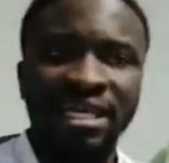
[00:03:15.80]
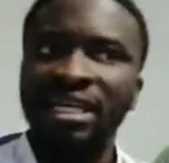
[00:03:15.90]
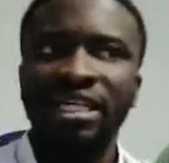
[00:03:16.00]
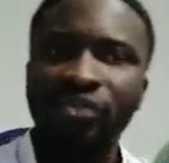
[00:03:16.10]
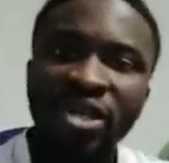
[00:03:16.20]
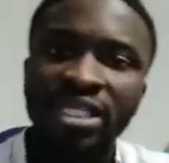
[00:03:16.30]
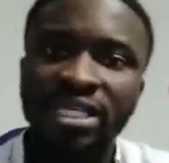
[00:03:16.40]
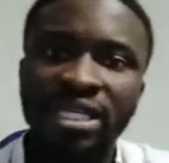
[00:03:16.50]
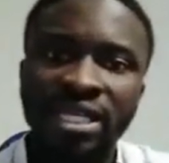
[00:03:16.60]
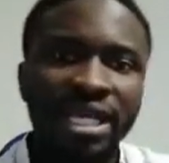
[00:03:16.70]

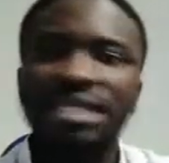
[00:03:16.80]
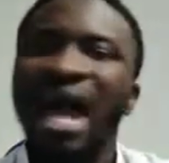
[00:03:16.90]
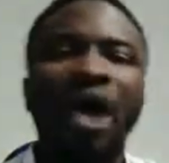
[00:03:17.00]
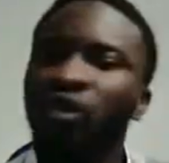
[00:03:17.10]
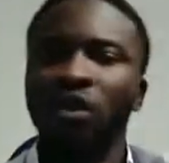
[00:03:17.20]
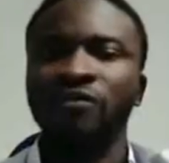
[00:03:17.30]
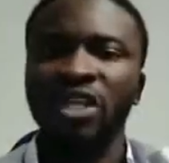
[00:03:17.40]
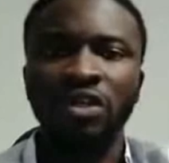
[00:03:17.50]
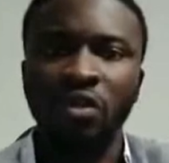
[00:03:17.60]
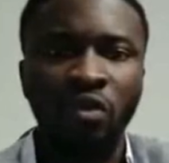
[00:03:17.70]
reasoning is out of
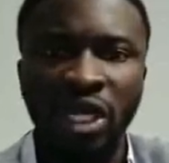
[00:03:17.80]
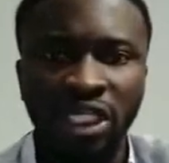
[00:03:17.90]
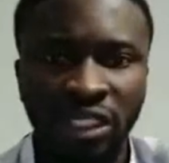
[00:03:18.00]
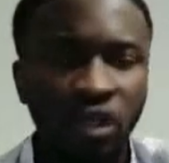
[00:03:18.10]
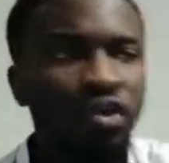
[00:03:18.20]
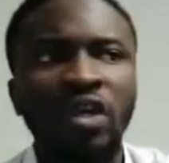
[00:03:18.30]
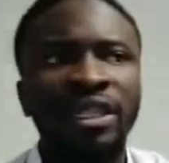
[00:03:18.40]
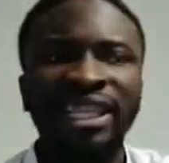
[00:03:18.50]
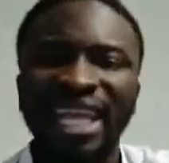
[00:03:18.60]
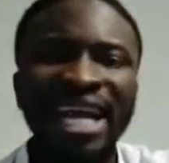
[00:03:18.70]
equation. You
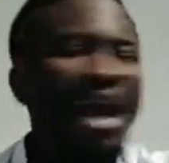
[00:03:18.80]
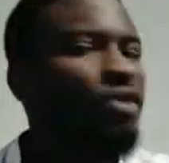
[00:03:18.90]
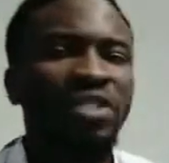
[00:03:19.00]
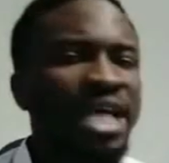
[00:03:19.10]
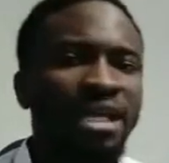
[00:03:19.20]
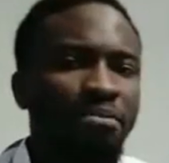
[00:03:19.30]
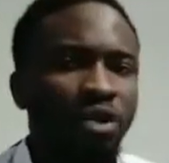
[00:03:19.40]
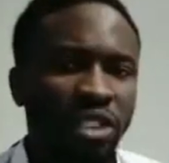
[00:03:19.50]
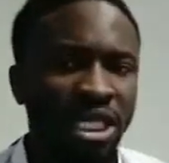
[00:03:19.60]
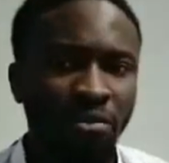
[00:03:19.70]
don't think outside the
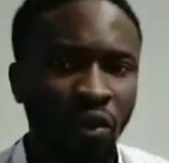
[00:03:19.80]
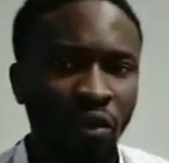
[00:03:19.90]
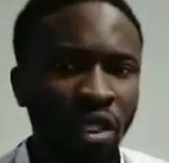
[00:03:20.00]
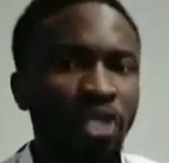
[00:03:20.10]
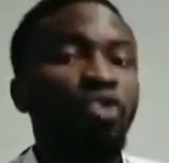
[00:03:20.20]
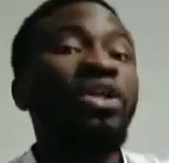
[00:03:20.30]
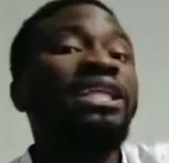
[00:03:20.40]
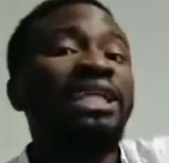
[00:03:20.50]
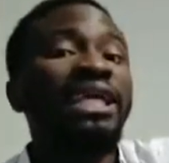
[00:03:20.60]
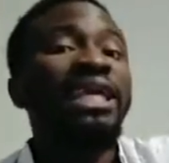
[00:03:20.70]
box anymore. You only
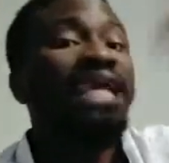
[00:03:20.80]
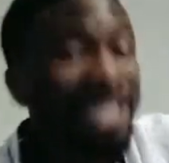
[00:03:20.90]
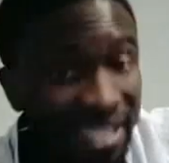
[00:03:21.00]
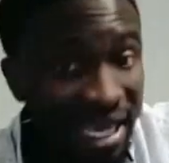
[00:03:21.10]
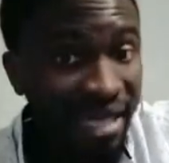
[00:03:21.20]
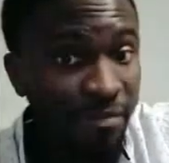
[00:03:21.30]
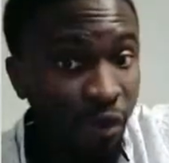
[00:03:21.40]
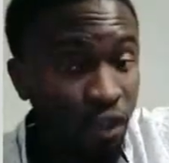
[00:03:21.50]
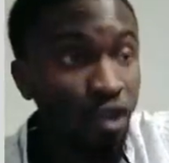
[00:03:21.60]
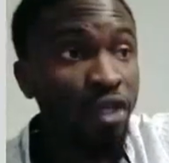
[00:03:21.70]
think inside the
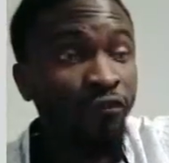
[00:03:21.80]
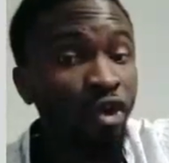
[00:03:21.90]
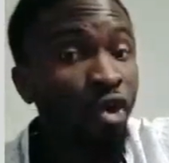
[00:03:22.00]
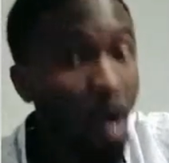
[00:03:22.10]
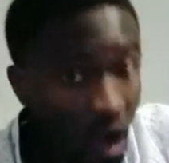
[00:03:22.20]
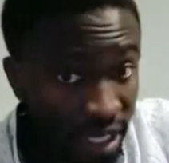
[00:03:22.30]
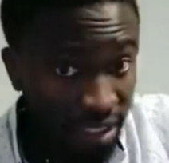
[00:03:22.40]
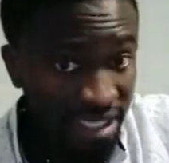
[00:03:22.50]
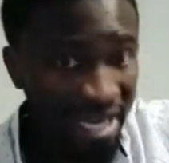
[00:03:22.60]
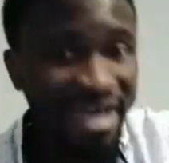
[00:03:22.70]
box. So you follow
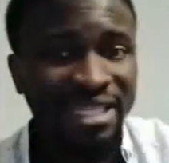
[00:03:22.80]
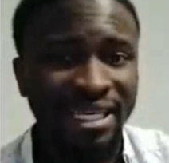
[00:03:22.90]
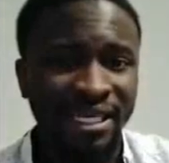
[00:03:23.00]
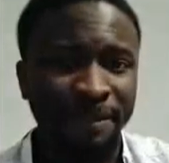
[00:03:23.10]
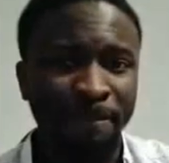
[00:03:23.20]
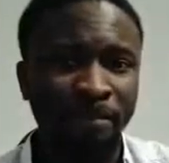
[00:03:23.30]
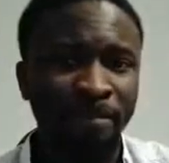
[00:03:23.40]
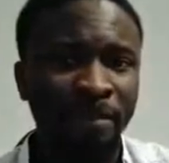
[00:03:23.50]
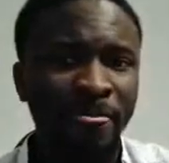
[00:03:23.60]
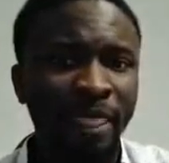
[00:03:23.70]
orders directly
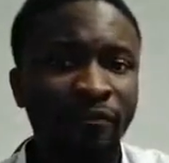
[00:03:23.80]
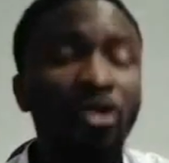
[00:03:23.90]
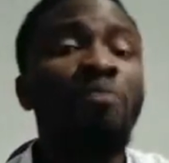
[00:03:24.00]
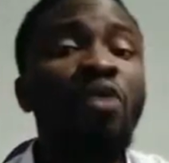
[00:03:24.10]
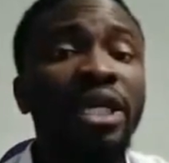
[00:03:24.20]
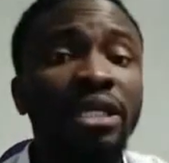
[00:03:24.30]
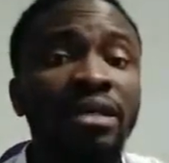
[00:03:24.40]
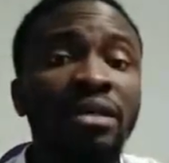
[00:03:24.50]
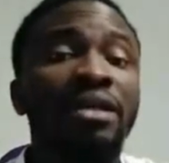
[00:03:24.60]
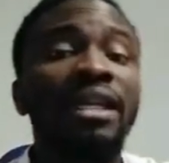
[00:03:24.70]
from what?
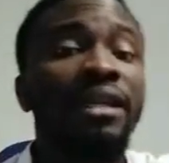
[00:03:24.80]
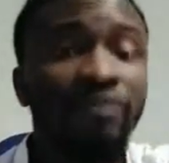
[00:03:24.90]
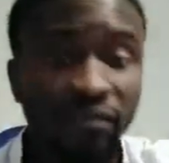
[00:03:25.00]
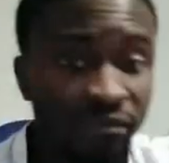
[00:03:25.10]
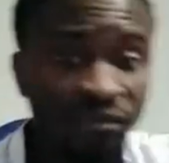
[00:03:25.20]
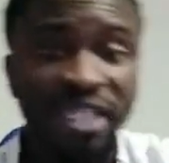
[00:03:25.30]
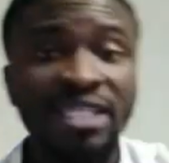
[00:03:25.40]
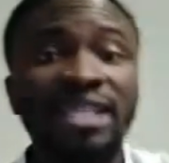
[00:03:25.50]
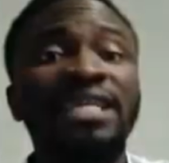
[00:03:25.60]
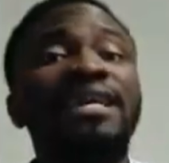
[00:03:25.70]
The
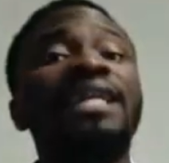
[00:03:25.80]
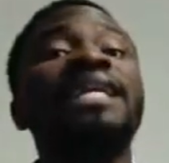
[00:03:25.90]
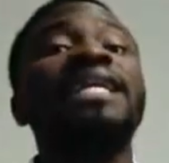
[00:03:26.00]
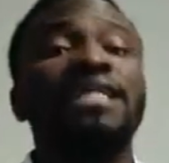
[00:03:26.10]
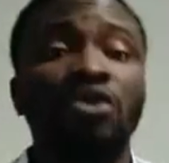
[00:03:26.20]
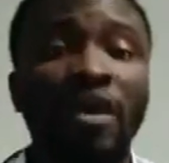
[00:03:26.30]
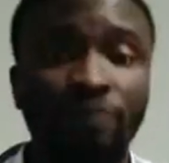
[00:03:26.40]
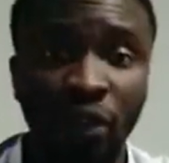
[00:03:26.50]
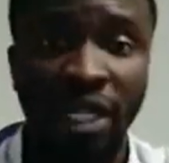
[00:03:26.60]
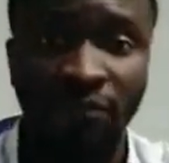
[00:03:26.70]
sectarian leaders you have
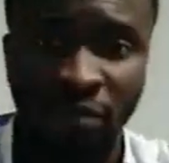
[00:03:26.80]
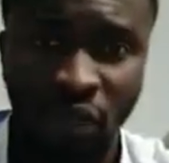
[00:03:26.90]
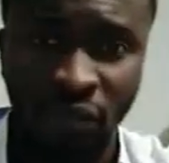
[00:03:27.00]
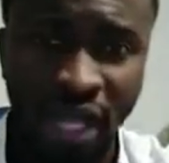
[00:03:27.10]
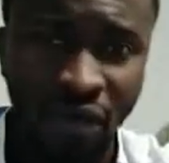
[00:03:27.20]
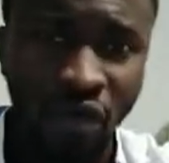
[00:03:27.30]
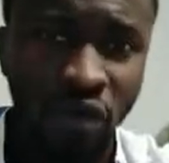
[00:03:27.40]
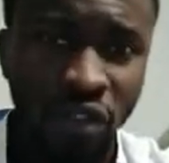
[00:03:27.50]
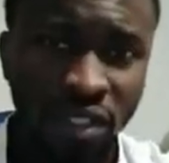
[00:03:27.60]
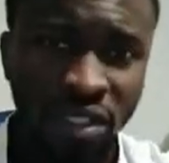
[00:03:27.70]
put
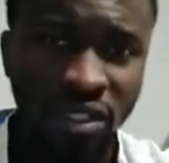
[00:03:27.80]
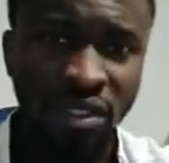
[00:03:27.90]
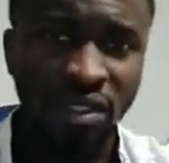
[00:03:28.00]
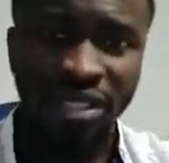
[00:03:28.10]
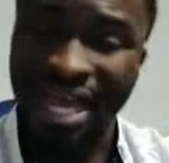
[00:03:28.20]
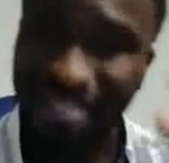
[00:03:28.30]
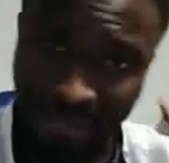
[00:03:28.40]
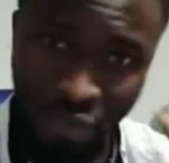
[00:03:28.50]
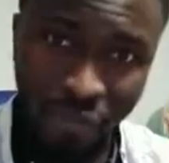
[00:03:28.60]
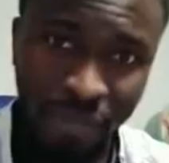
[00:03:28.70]
across. That's the
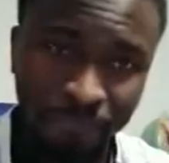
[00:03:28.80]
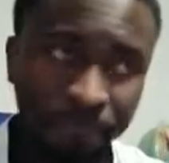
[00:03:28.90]
problem.